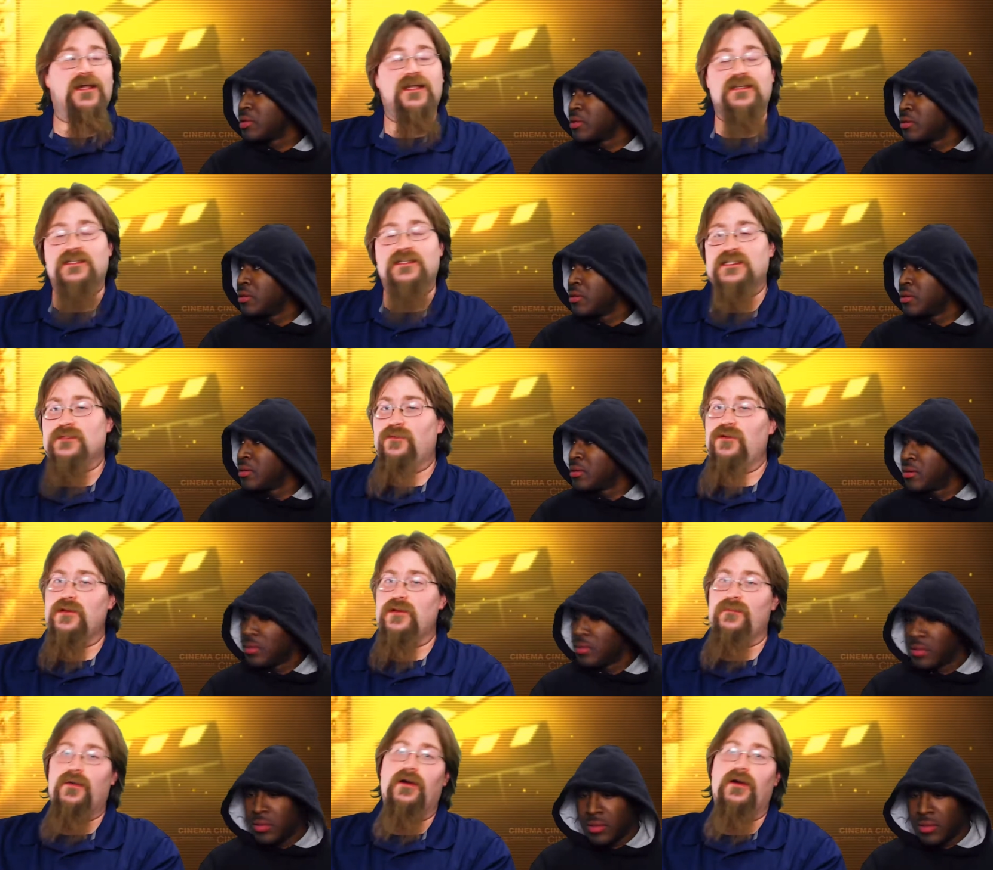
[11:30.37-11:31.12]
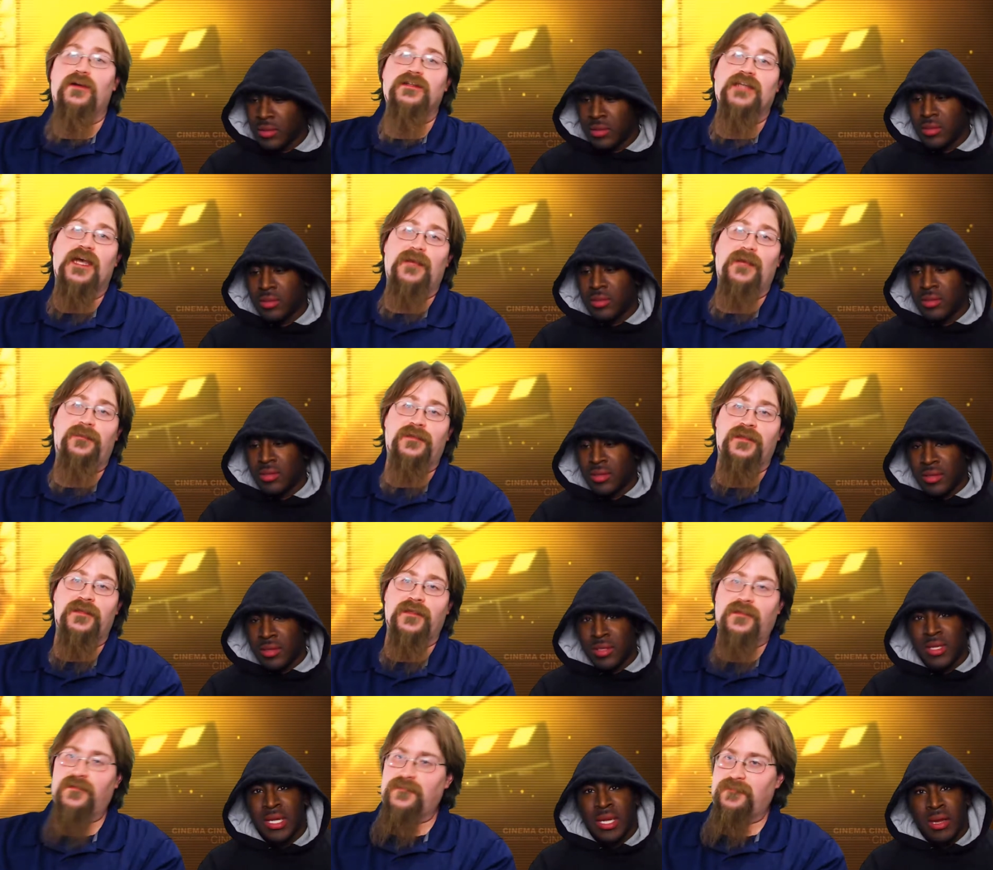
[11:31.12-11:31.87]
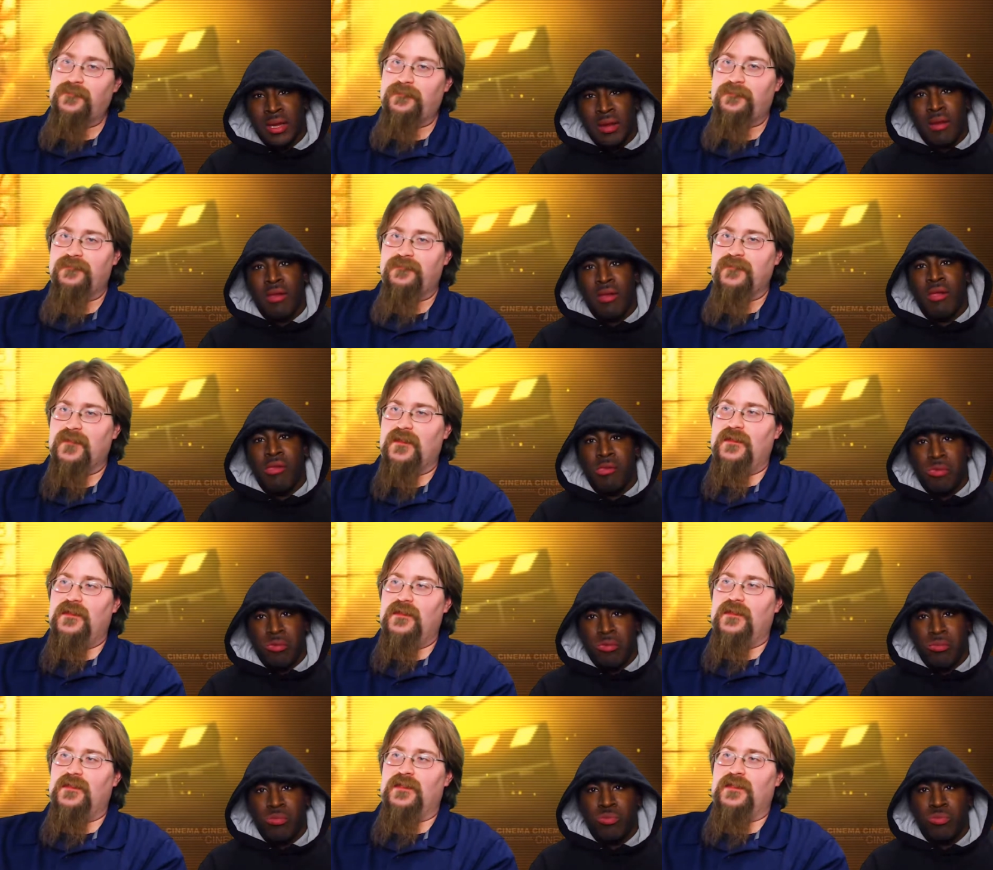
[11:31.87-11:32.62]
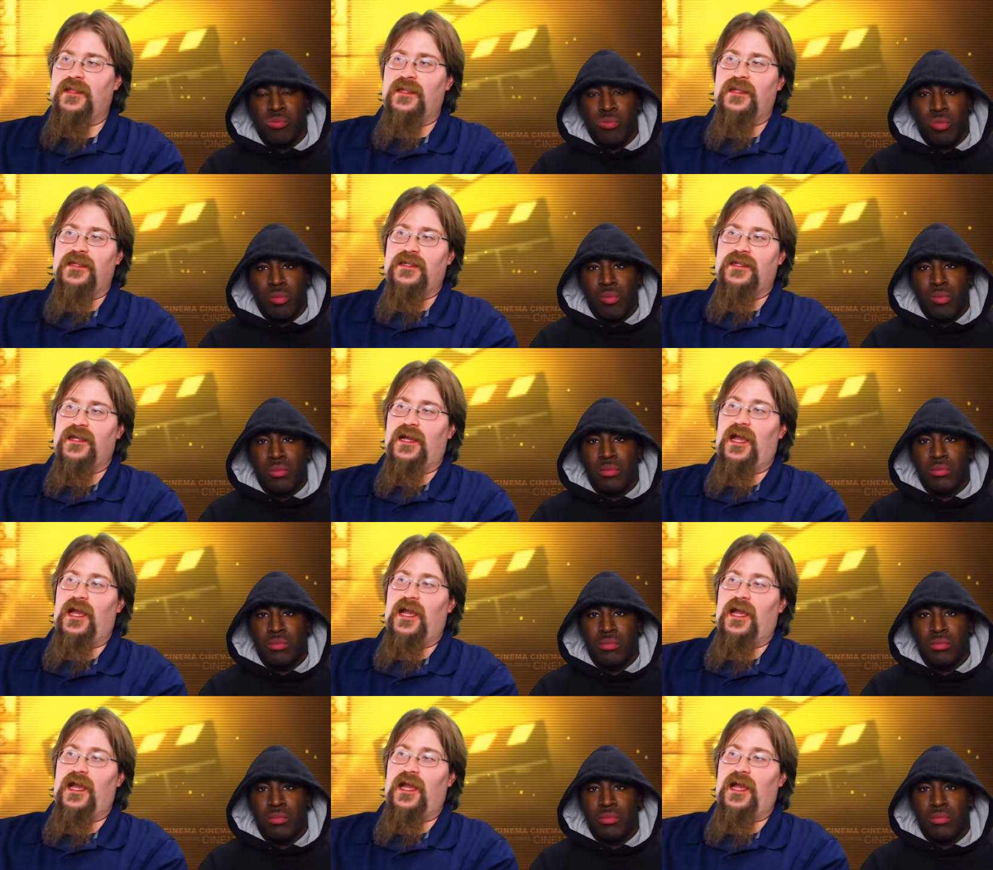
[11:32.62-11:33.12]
Speaker 1: of disappointing parts happening. Yeah. Like, I